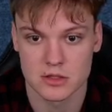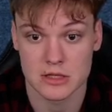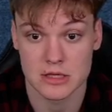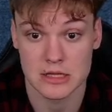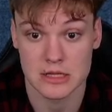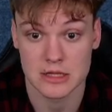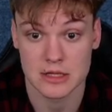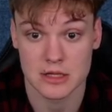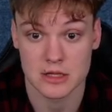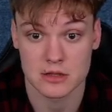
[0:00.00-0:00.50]

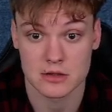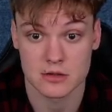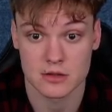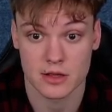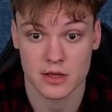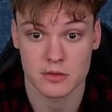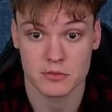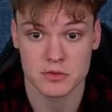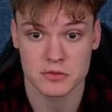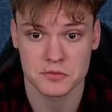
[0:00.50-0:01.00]
Yet,
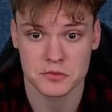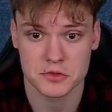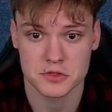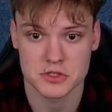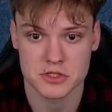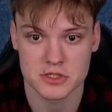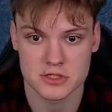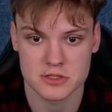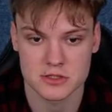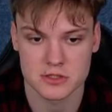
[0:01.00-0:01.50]
I went for
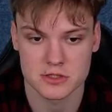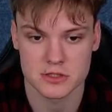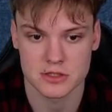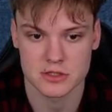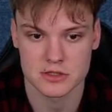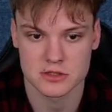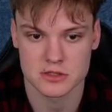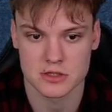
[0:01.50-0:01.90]
g6,